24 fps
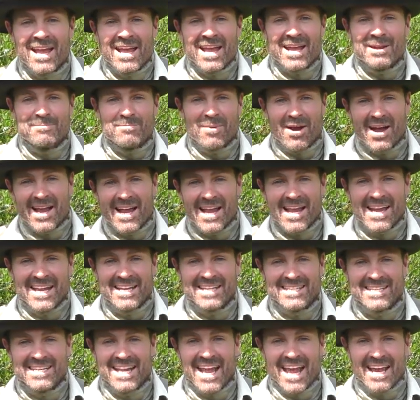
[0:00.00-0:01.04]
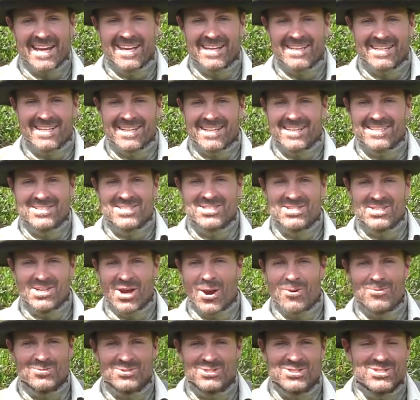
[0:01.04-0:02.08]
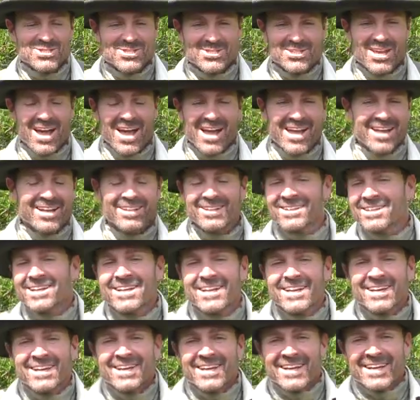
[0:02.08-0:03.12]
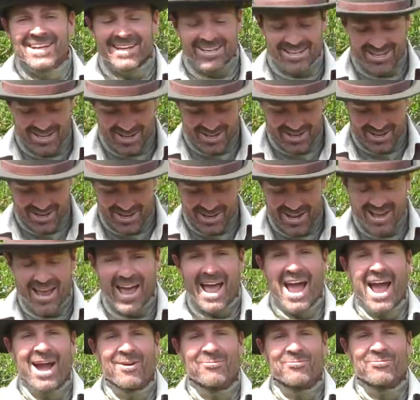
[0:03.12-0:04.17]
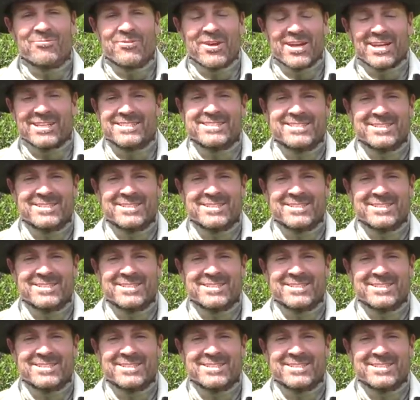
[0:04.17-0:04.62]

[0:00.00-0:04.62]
in my Indiana Jones style outfit.